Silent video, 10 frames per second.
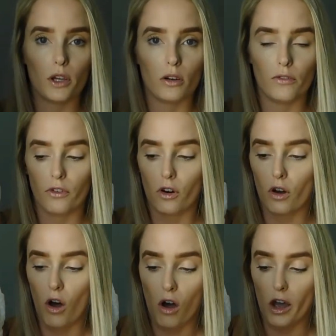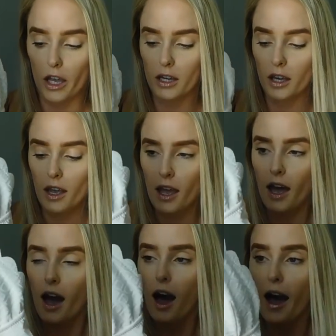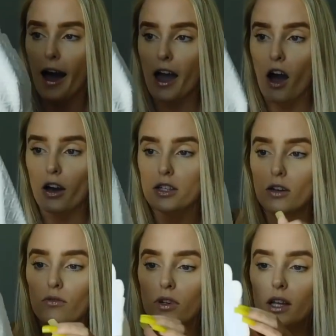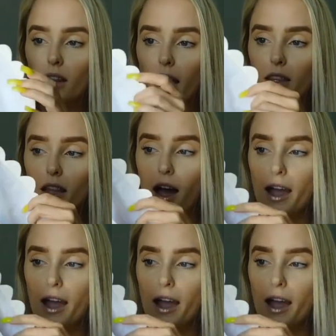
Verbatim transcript: beautiful on. I also really like the